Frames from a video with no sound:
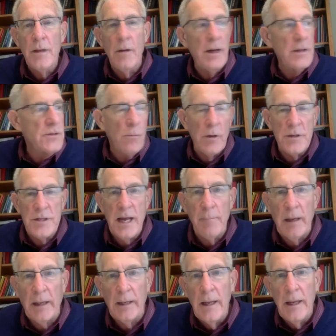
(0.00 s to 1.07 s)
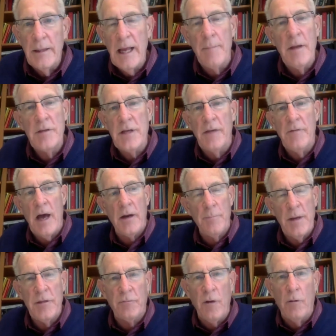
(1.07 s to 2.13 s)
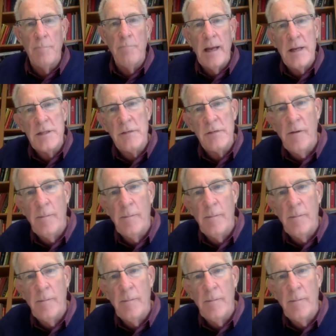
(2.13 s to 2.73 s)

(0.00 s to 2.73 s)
All right, so what does that mean? That means I've got to be throwing massive